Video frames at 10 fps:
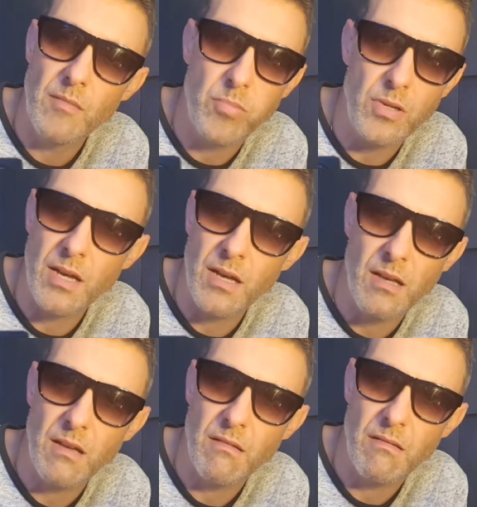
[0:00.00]
But yeah,
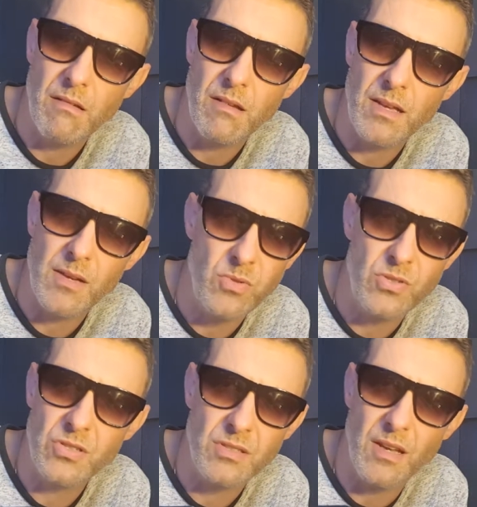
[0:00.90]
it was
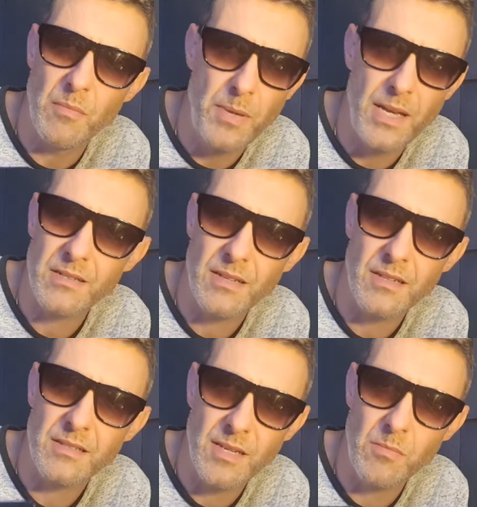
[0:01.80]
just a basic,
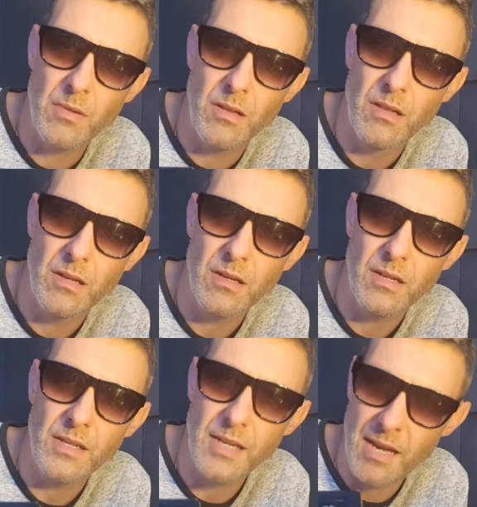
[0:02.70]
simple
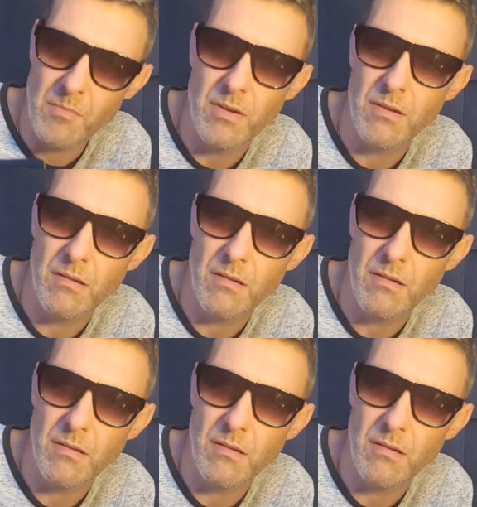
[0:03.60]
game.